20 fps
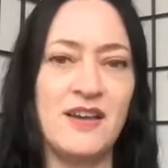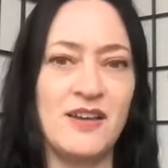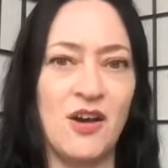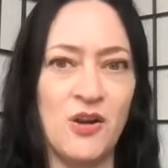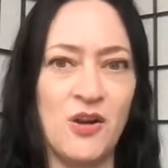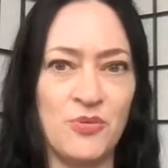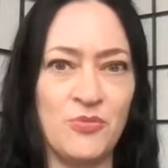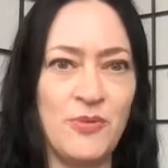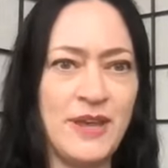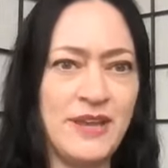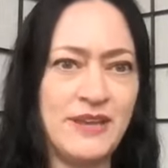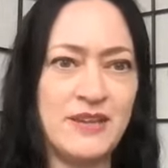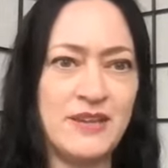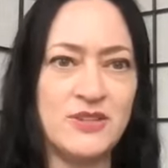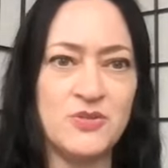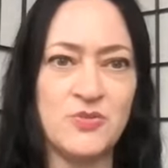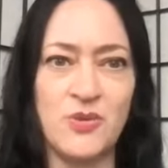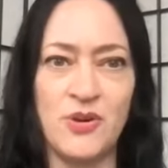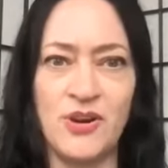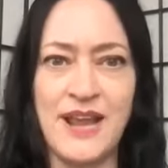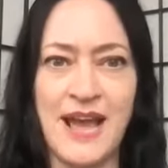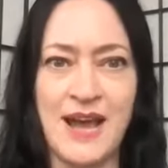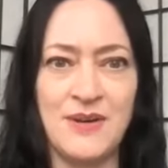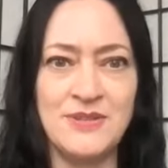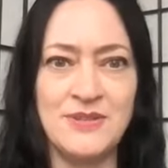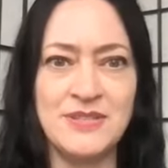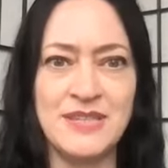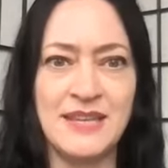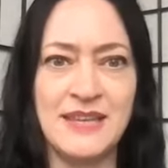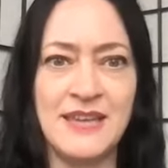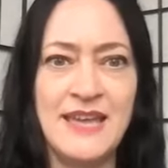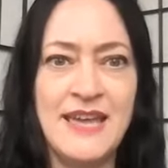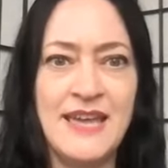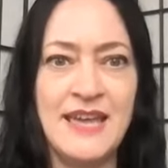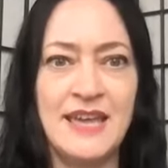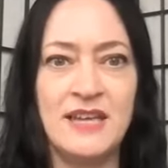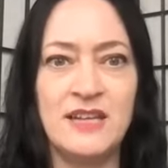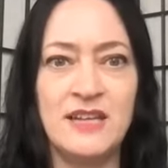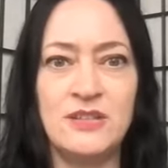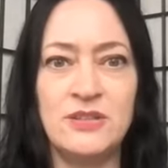already toward housing
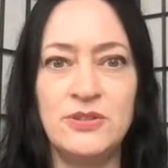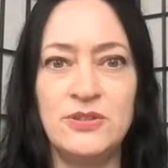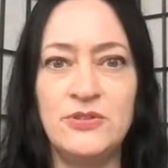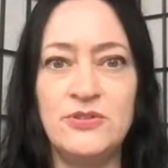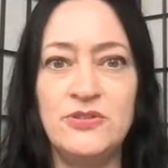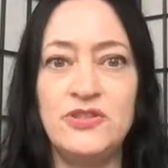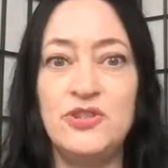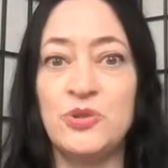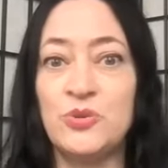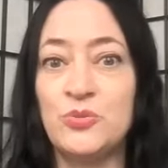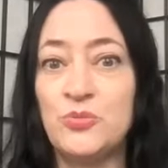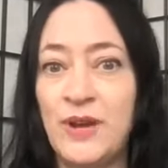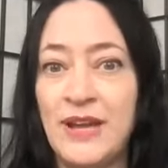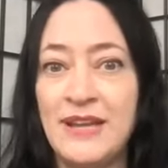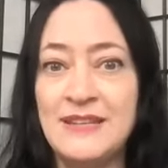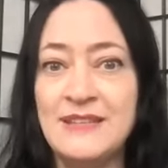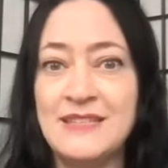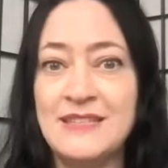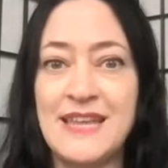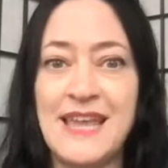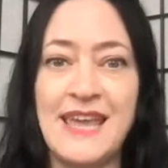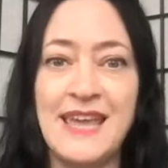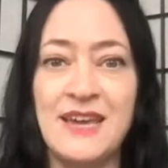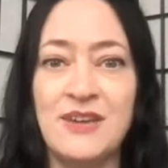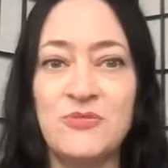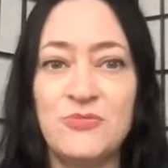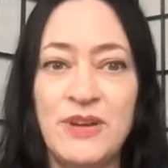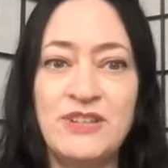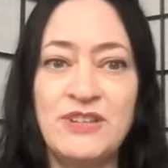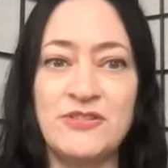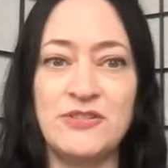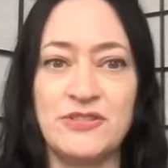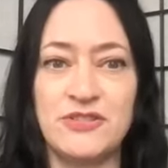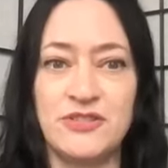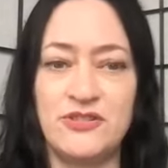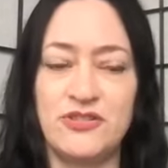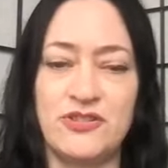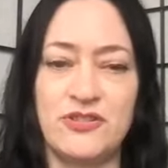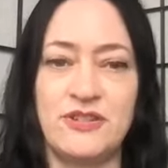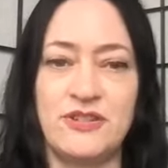includes your rent and renter's
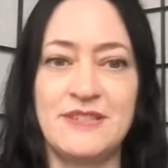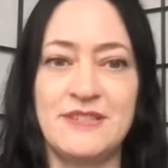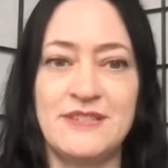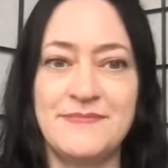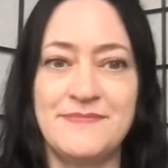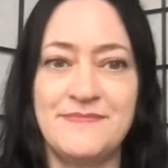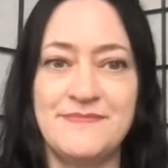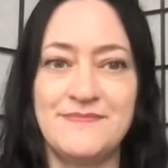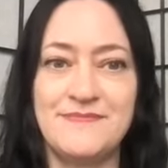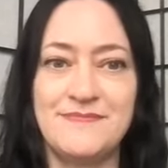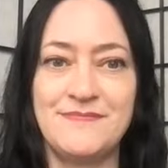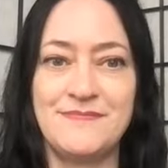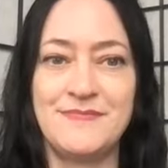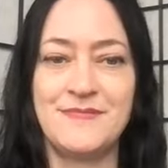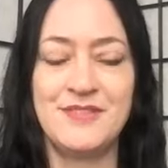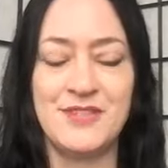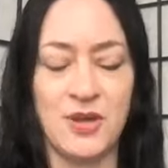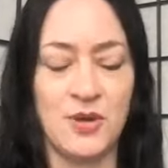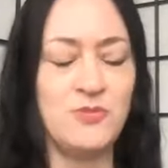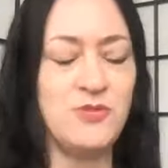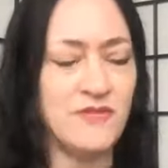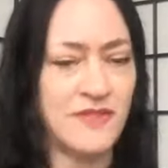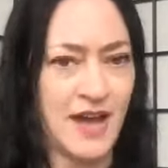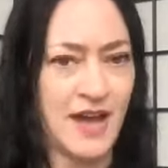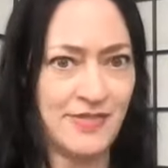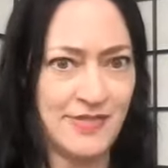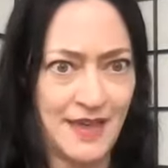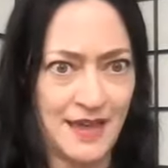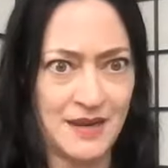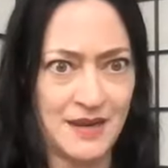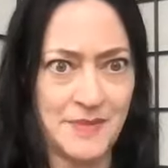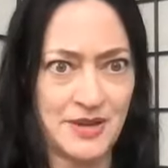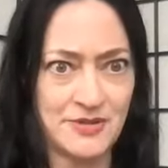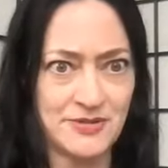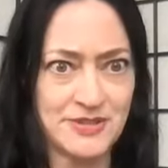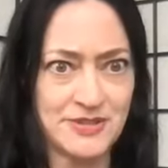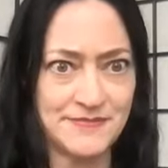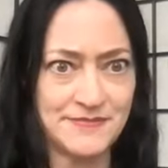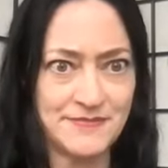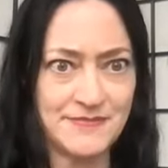insurance. So you've got that
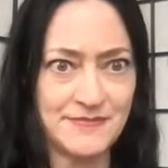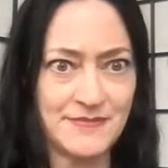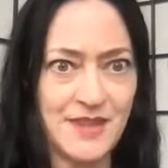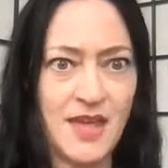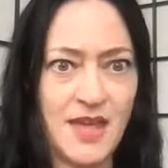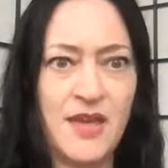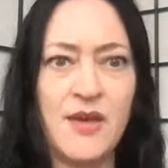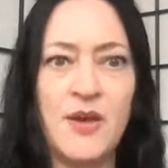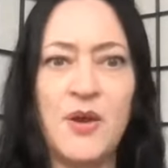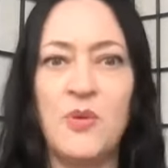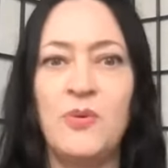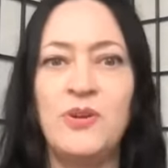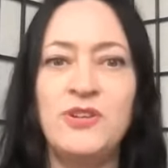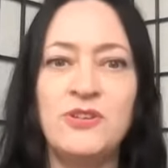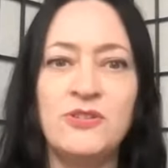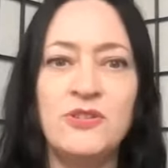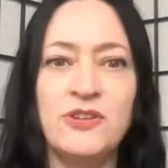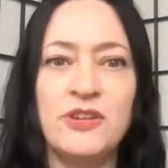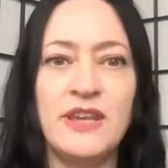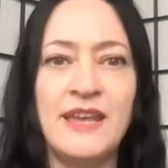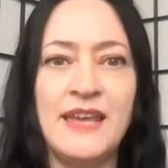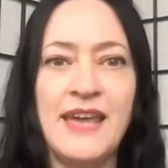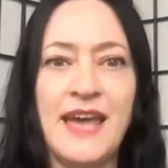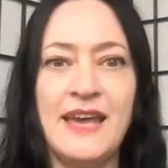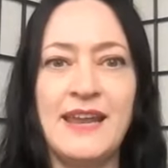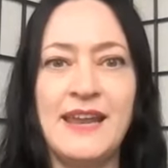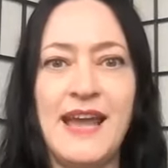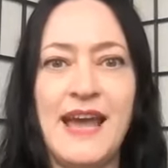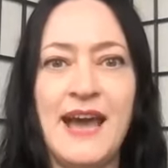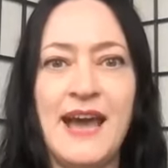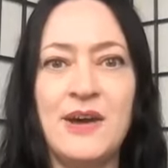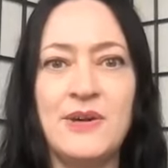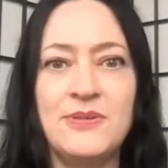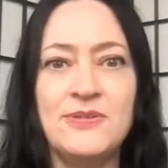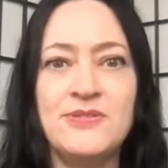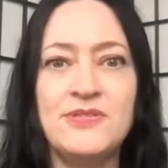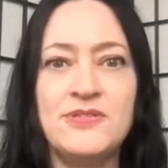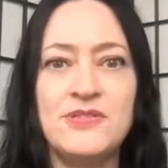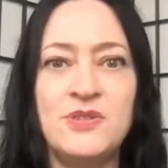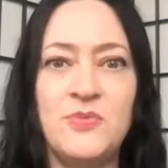amount. When you're looking at a
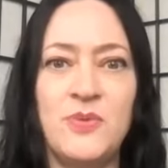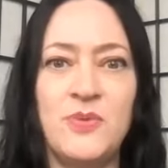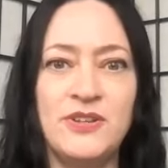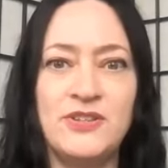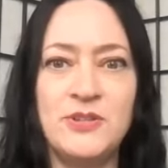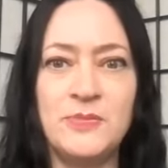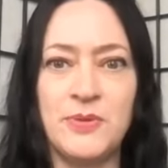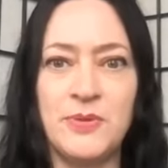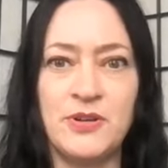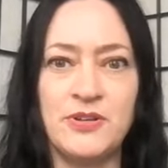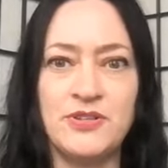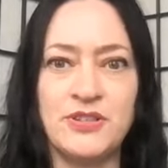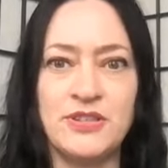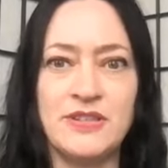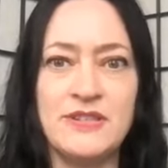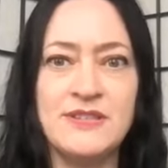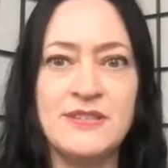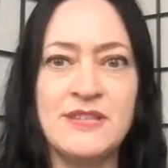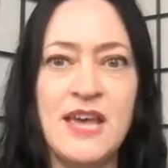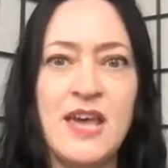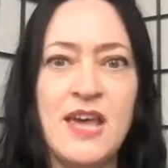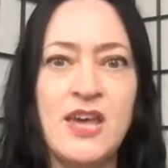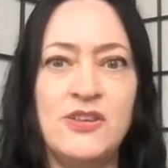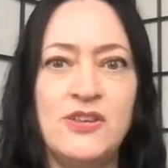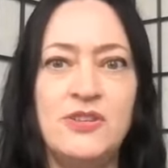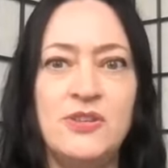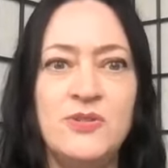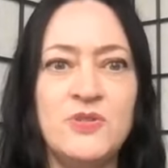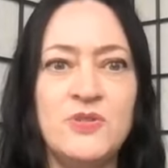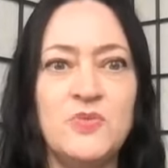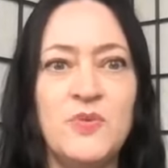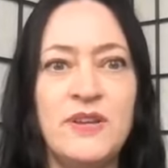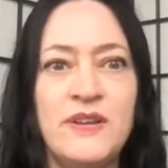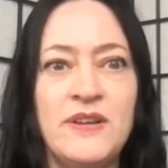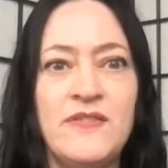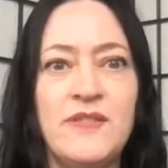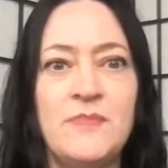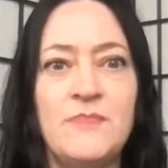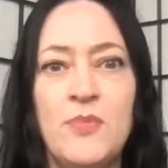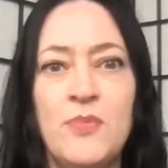house you want to purchase, use one
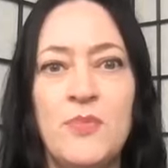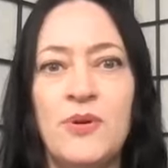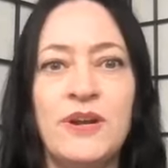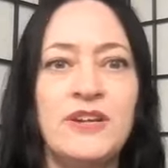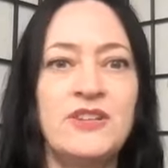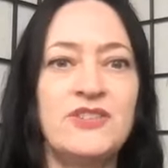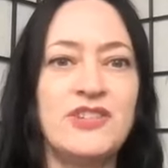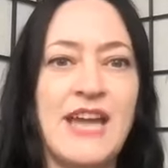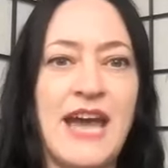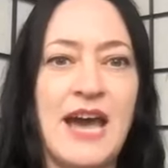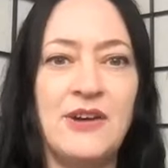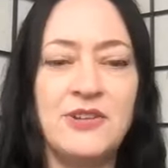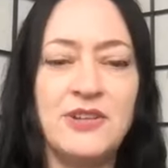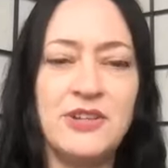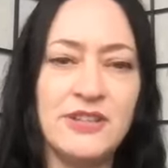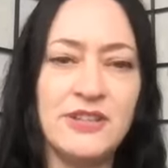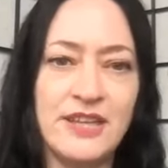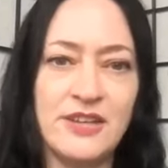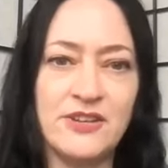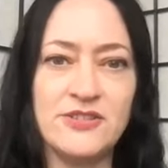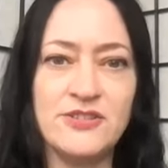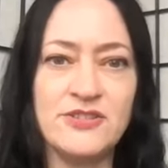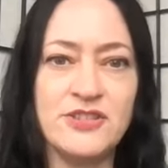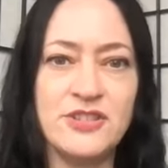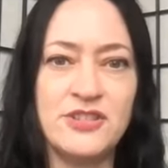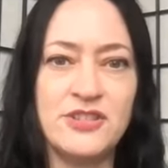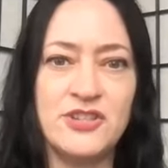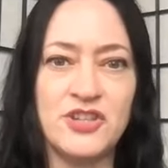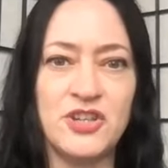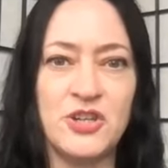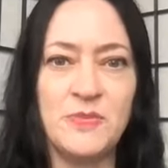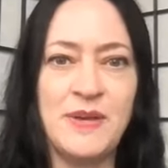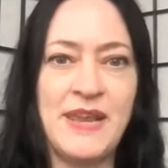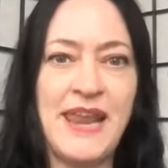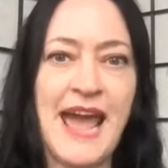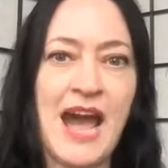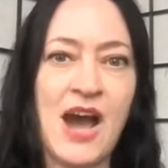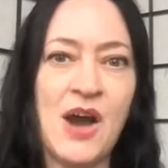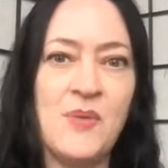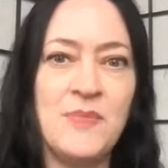of the mortgage calculators to determine
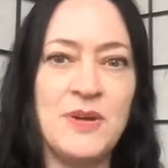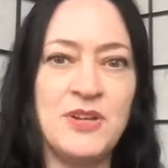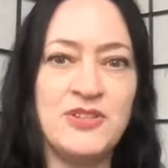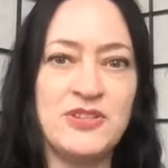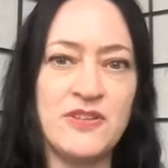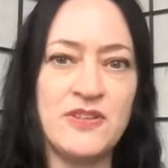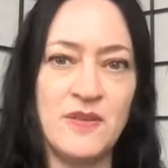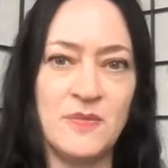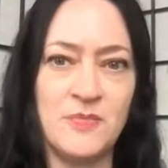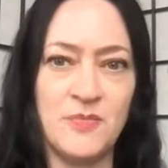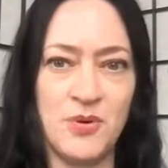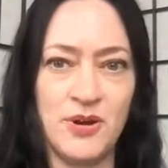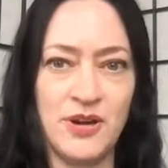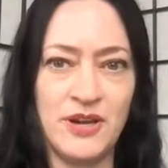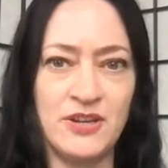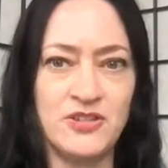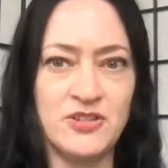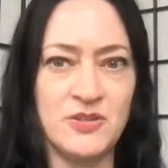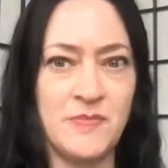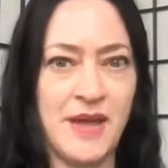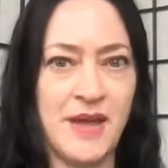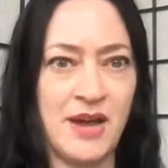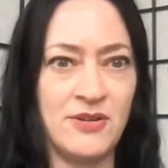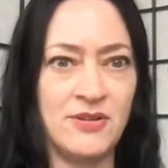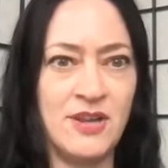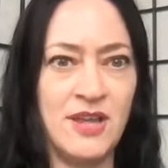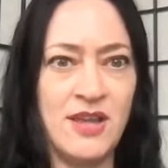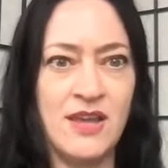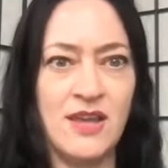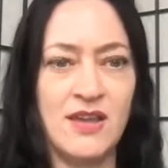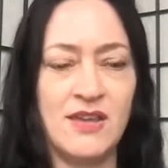how much of the mortgage amount